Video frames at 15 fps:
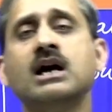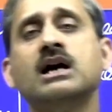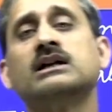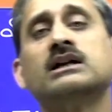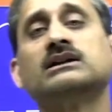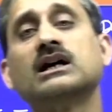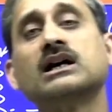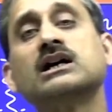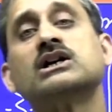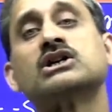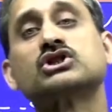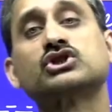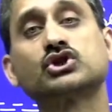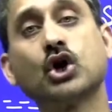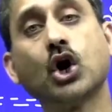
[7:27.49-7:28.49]
the
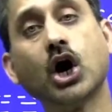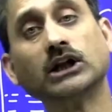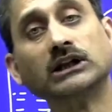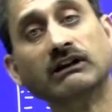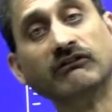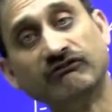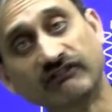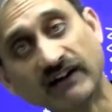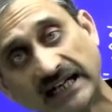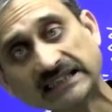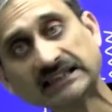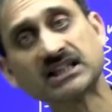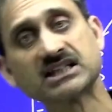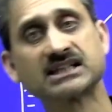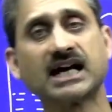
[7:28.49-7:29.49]

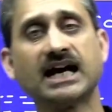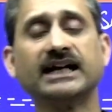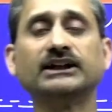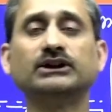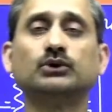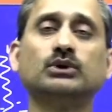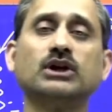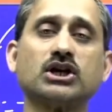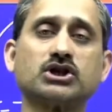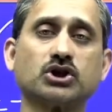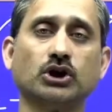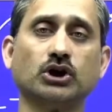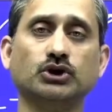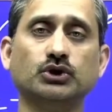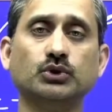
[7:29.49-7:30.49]
solvent side to the
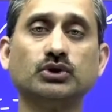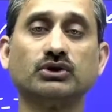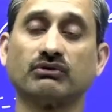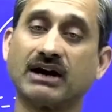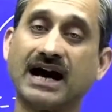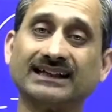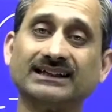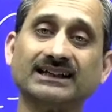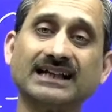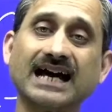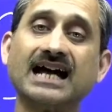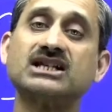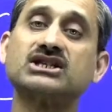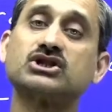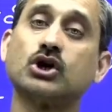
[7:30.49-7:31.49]
solute rather
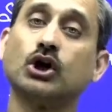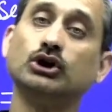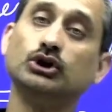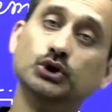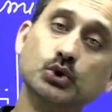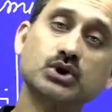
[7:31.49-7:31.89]
than solute